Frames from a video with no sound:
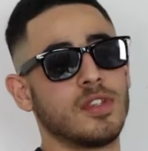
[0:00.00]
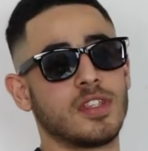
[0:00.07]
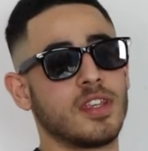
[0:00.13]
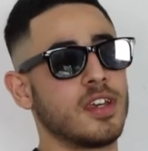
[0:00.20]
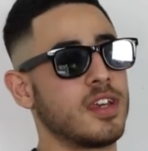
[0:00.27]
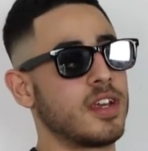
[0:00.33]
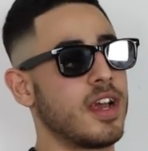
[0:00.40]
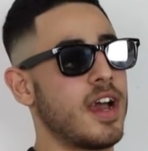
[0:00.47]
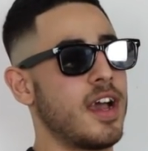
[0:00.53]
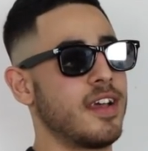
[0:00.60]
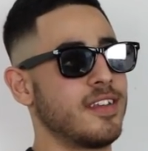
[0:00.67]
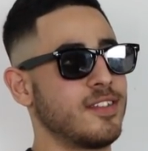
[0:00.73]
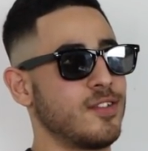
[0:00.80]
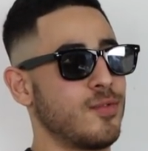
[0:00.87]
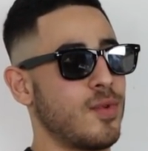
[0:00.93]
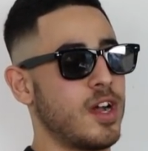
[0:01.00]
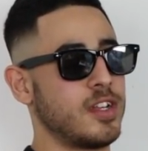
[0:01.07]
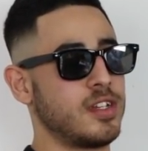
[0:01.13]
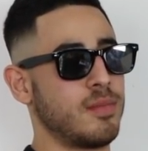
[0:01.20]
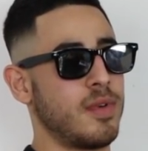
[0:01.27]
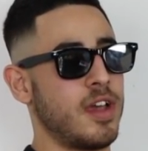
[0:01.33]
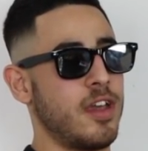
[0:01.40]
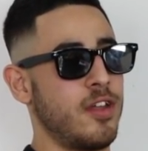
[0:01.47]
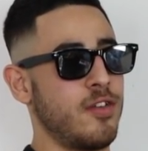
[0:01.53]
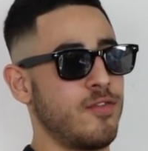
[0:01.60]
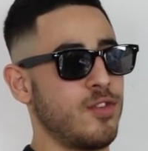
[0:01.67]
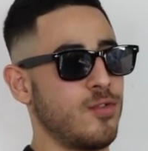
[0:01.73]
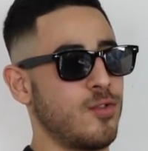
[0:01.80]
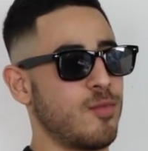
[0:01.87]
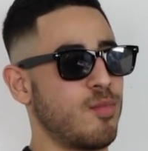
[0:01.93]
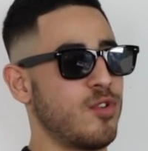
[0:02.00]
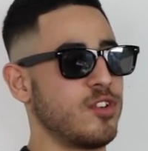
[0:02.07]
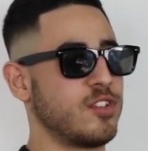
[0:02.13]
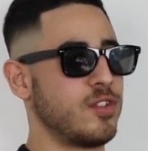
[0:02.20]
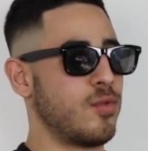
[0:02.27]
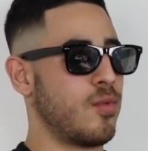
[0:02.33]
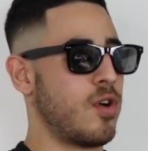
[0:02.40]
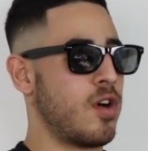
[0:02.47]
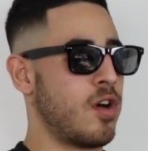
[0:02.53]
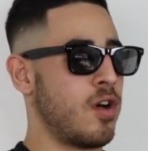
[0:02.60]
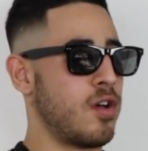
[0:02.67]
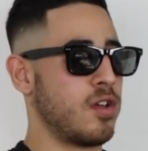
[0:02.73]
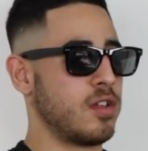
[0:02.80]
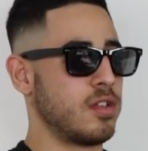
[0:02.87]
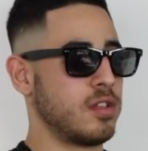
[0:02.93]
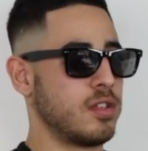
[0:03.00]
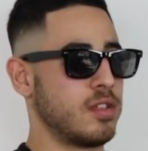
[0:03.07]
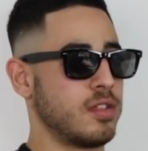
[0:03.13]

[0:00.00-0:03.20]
What's good, guys? You're watching my interview with Push the Wall.